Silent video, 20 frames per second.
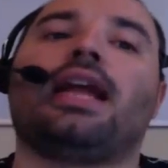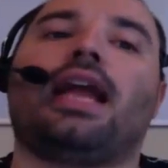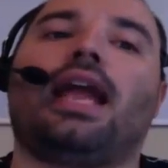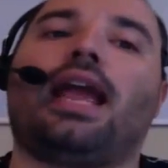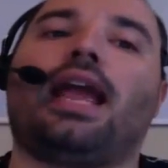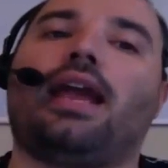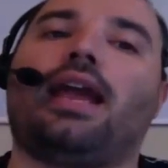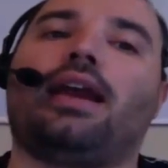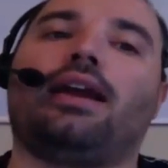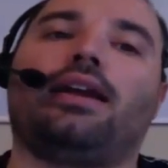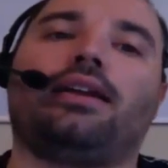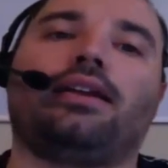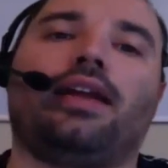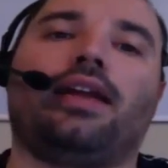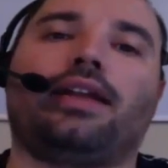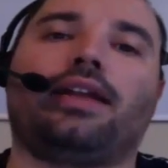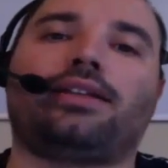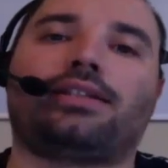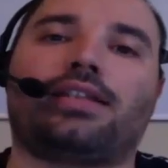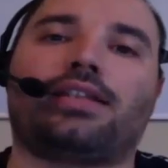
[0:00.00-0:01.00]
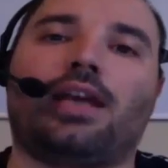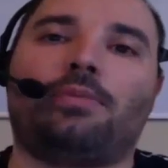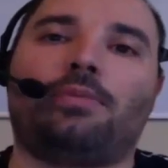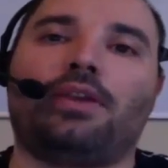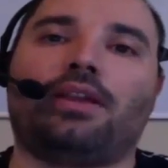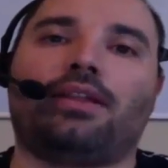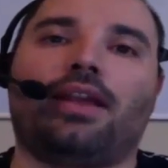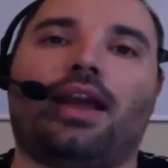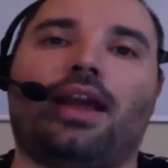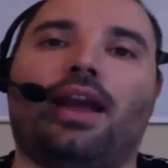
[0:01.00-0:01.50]
and it's
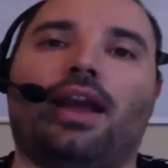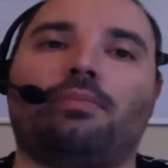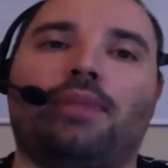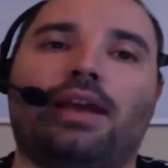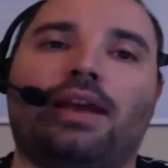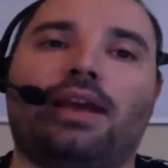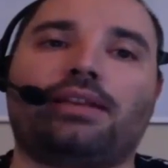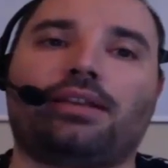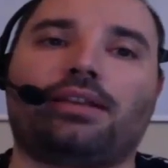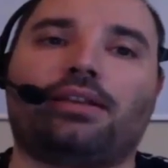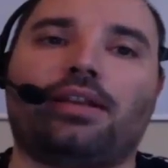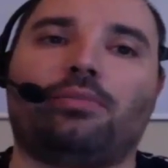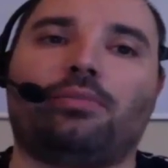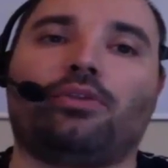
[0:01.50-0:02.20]
something that basically